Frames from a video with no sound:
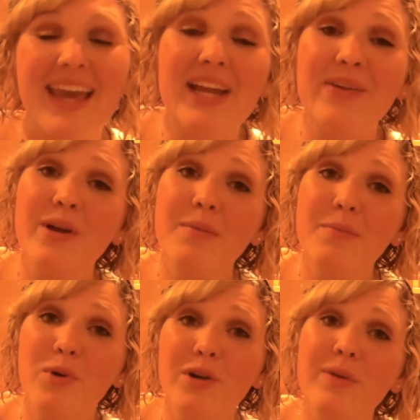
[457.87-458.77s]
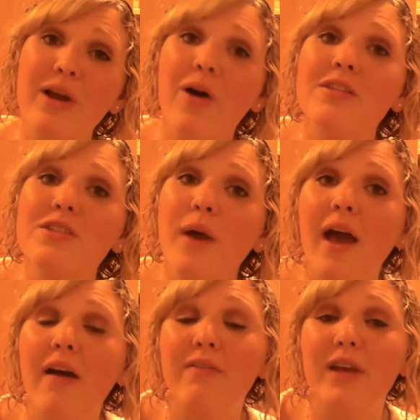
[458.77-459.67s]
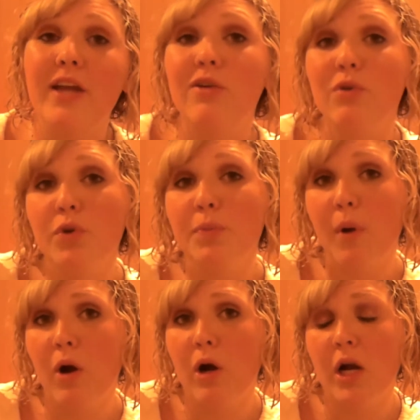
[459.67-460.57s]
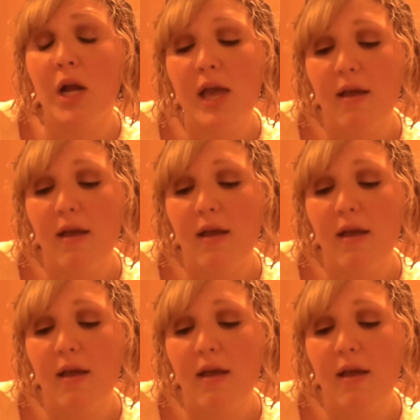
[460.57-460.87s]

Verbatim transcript: Here on board, we also have a crew bar